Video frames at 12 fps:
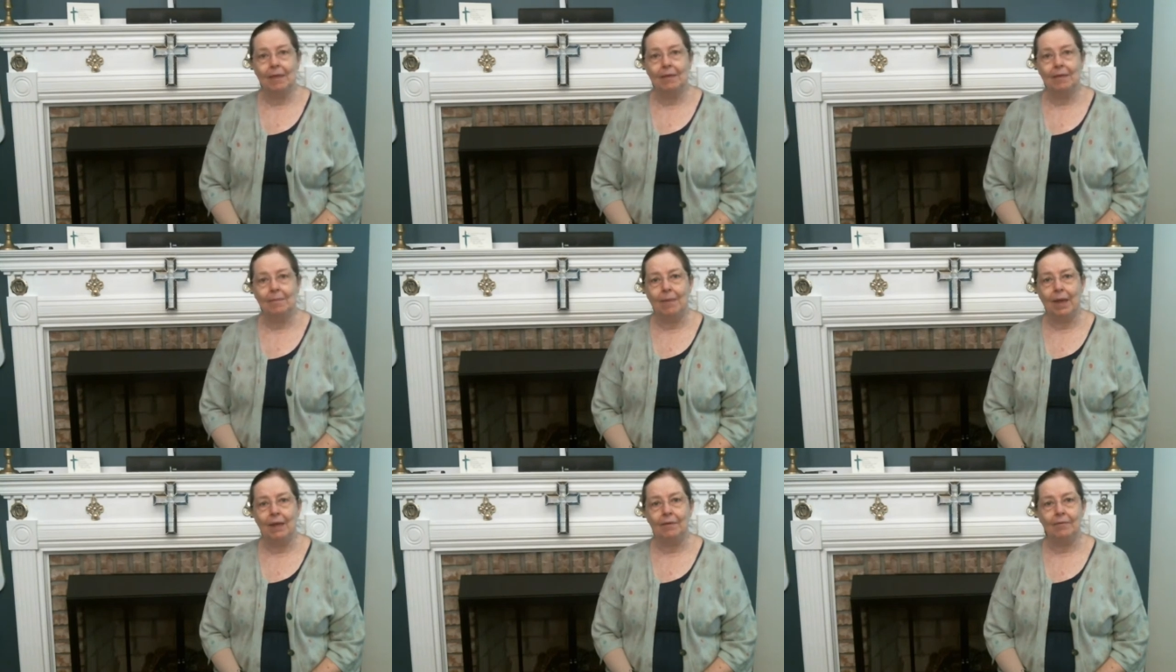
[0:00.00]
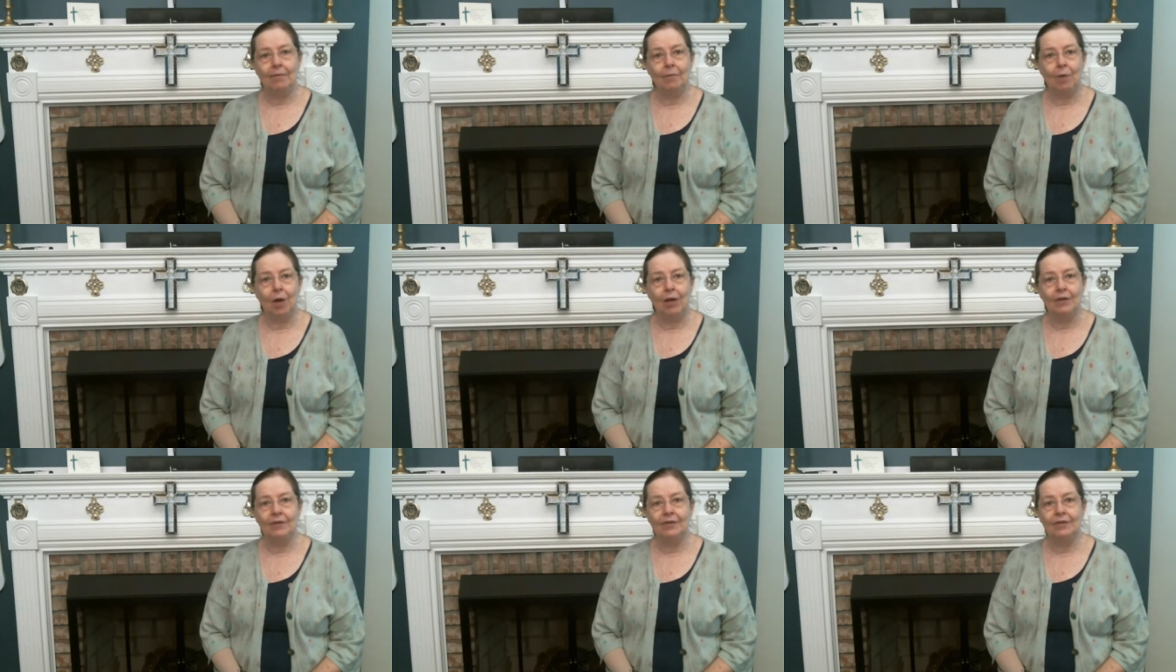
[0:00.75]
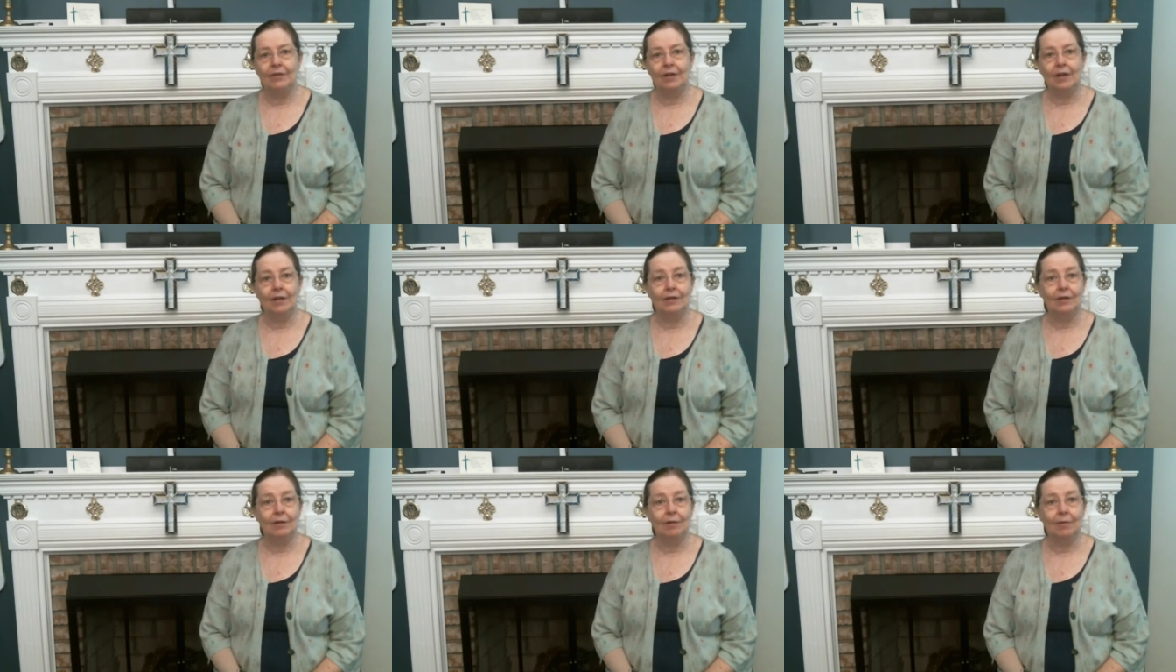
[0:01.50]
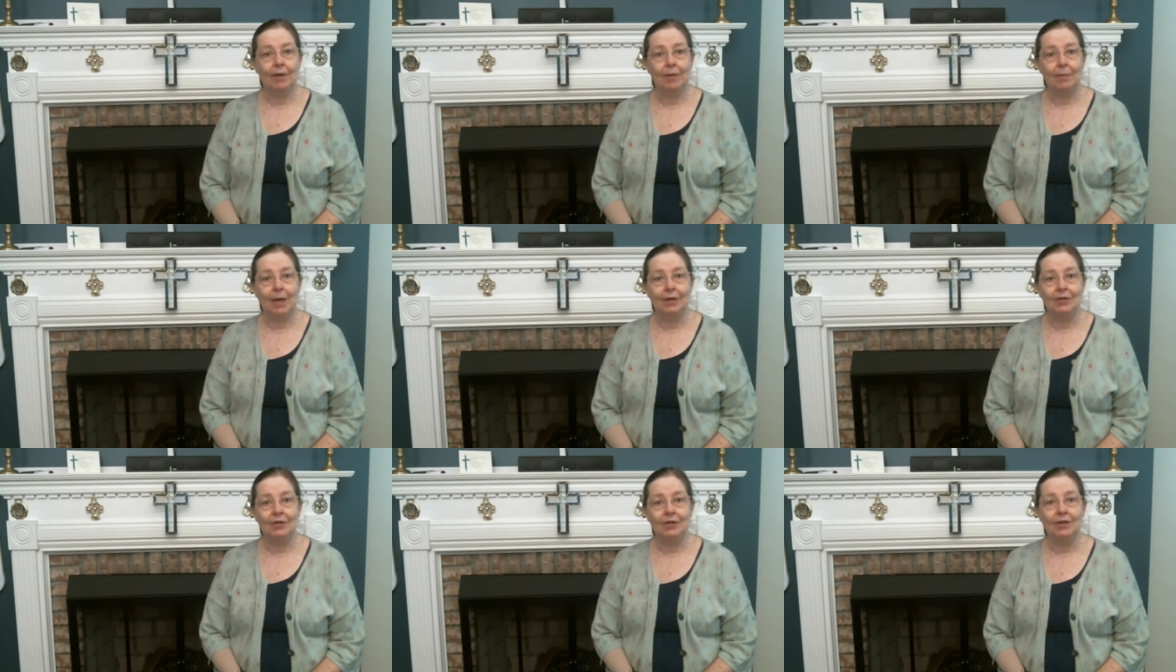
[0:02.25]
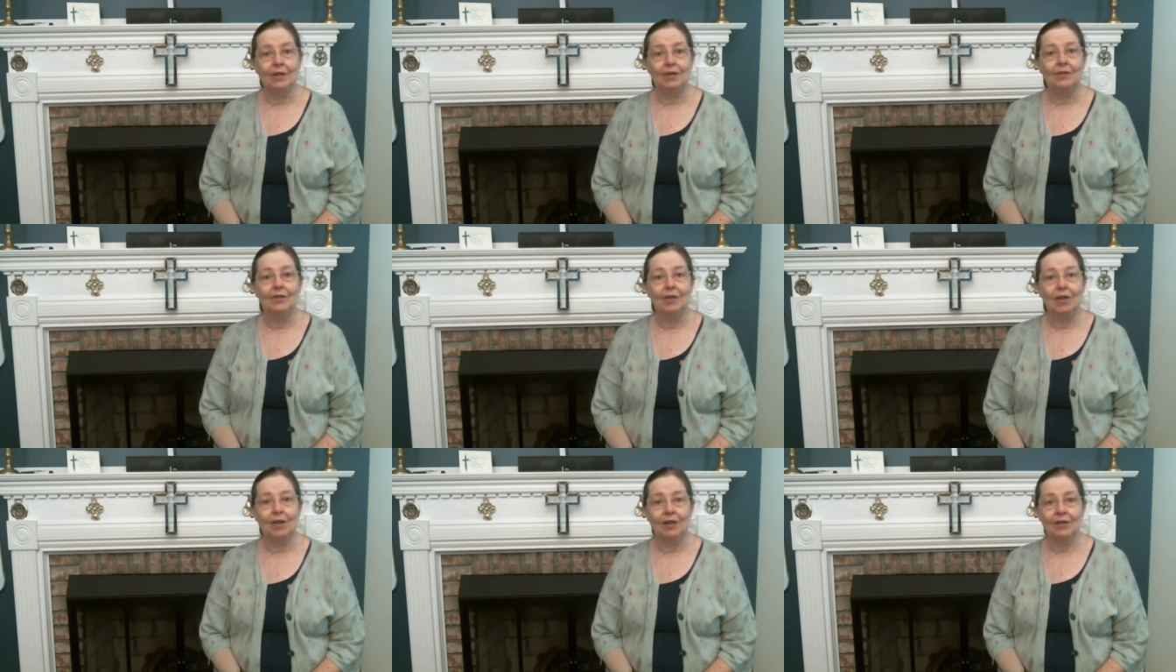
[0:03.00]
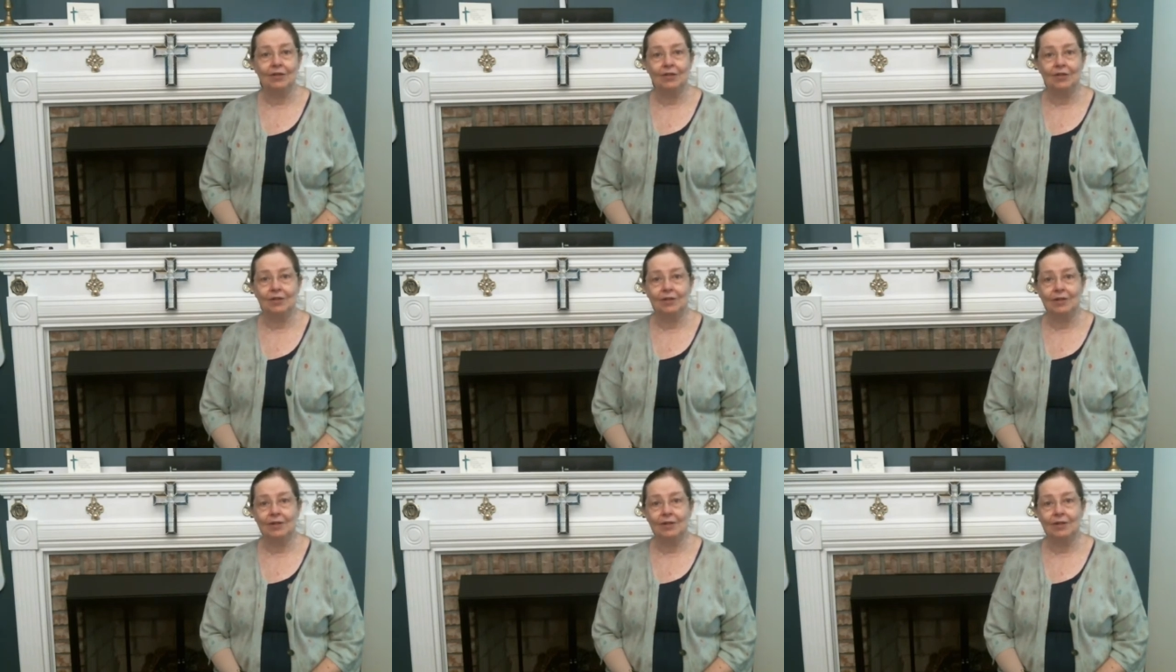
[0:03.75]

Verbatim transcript: The man was, as you can well imagine, astonished.